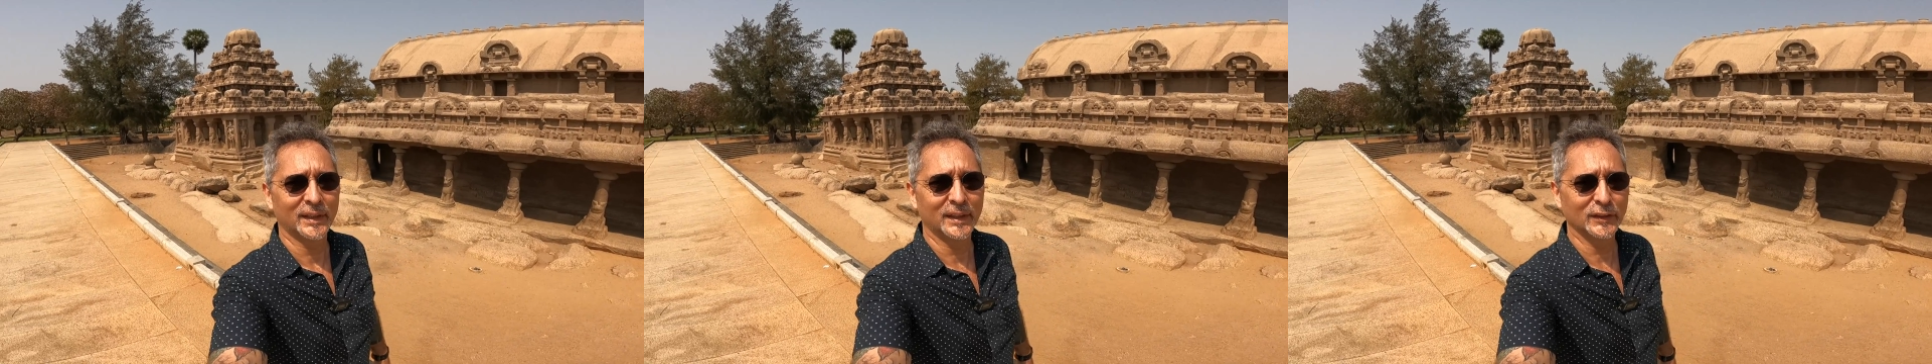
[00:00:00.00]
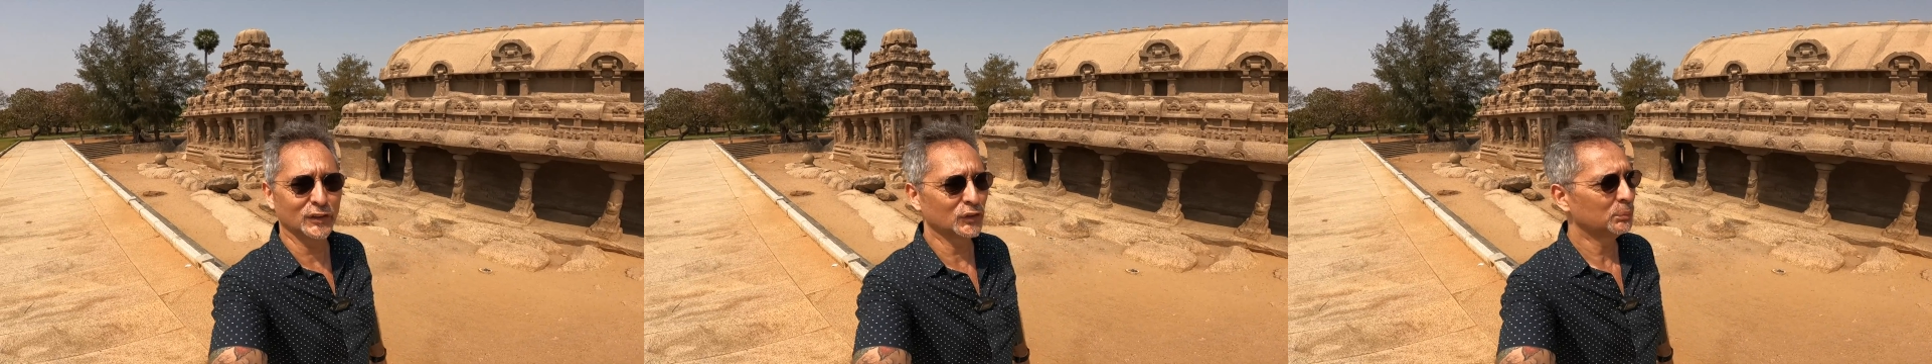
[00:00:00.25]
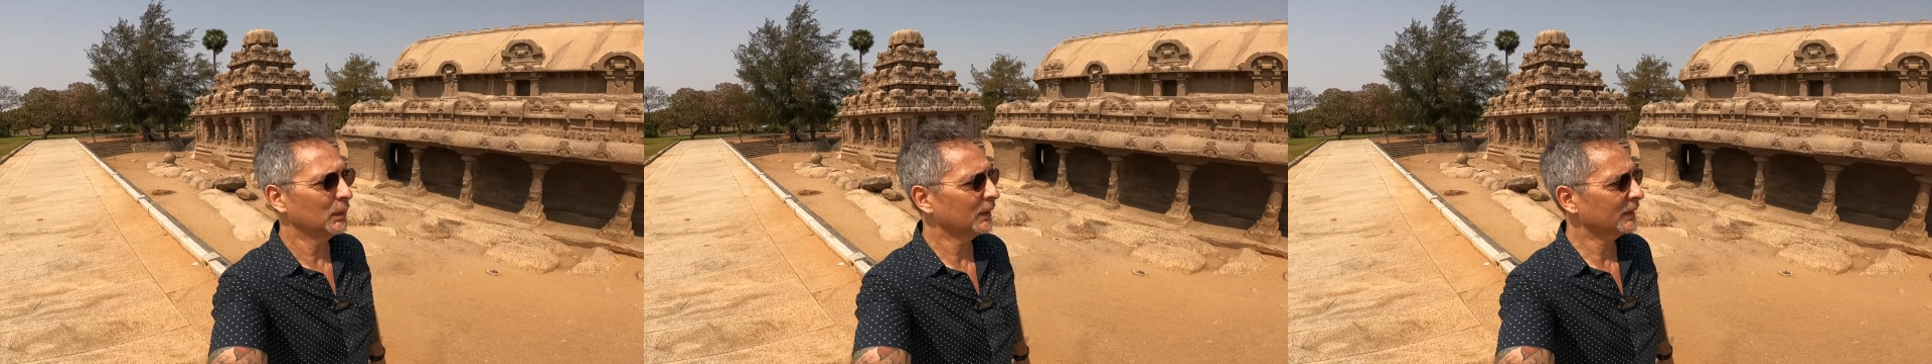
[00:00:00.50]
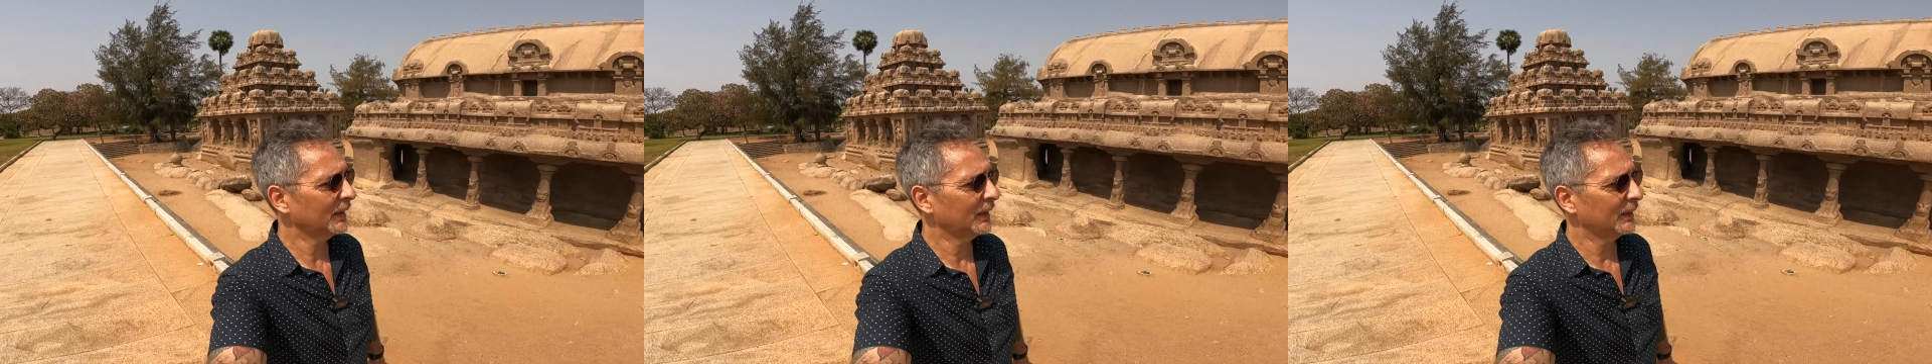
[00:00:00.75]
This is
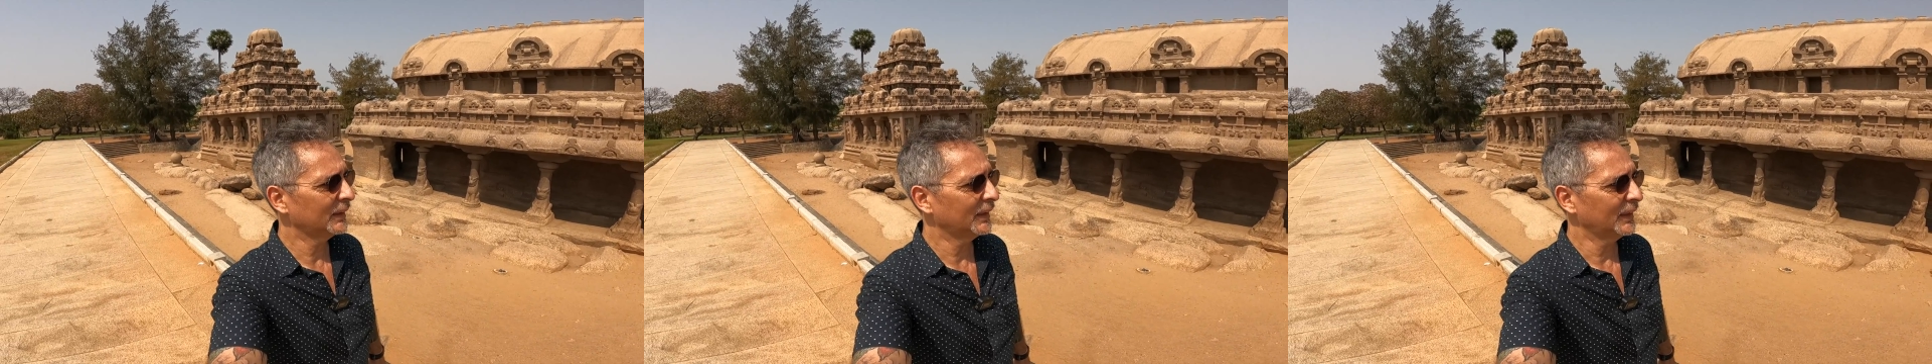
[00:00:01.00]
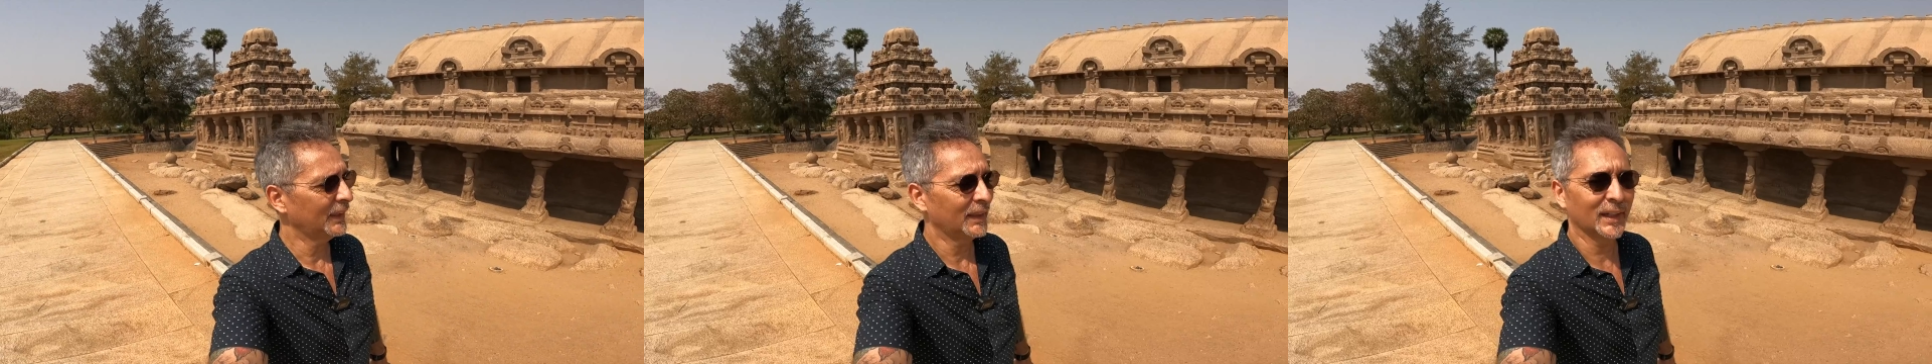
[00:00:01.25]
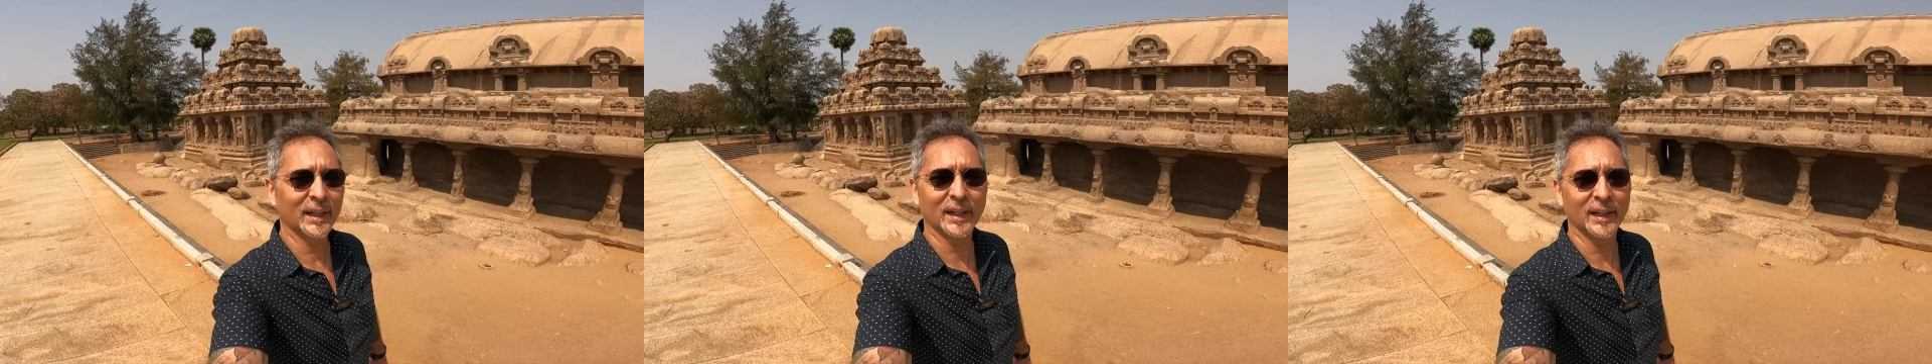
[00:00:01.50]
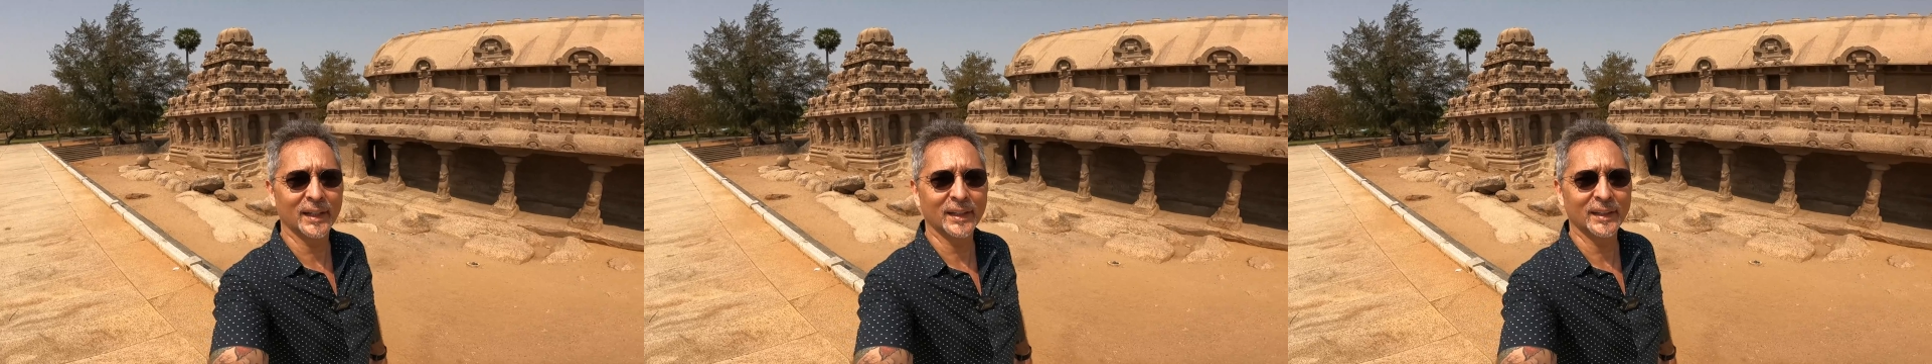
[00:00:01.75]
built in
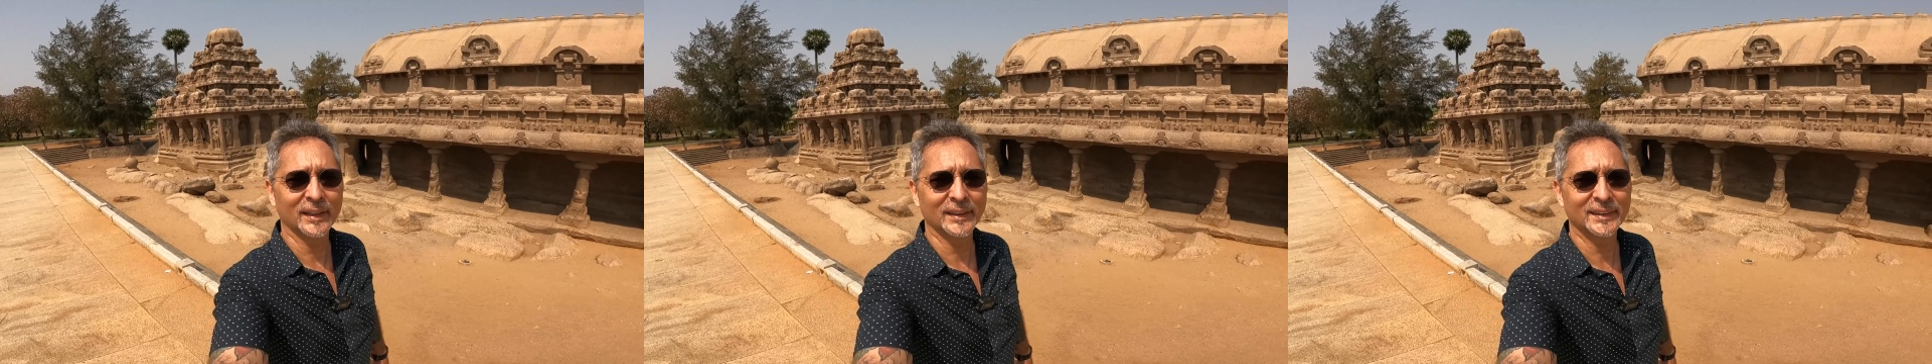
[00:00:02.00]
the